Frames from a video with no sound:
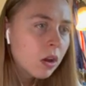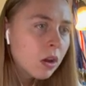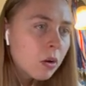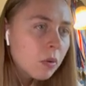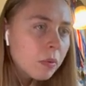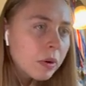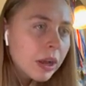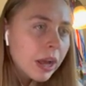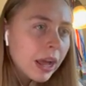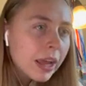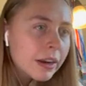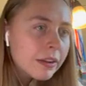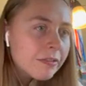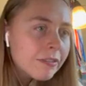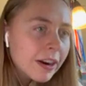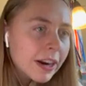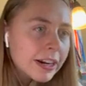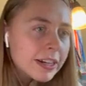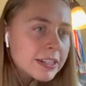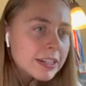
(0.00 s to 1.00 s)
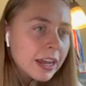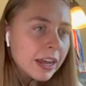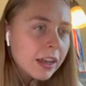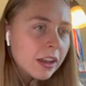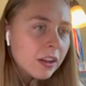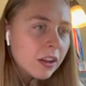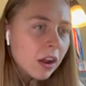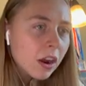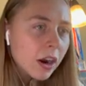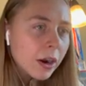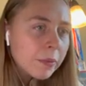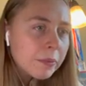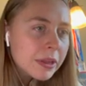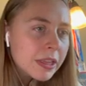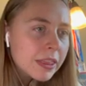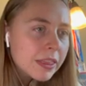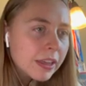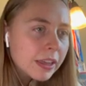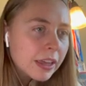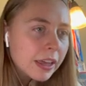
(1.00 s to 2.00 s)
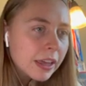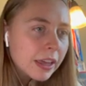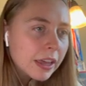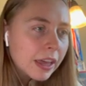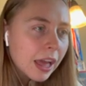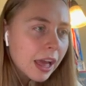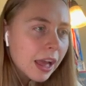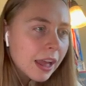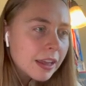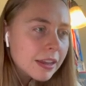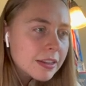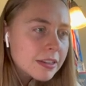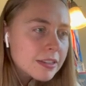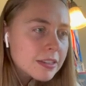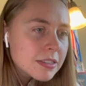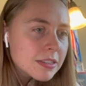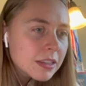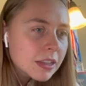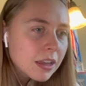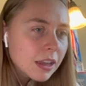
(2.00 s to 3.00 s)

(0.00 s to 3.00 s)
What kind of fairy tale are we thinking, guys?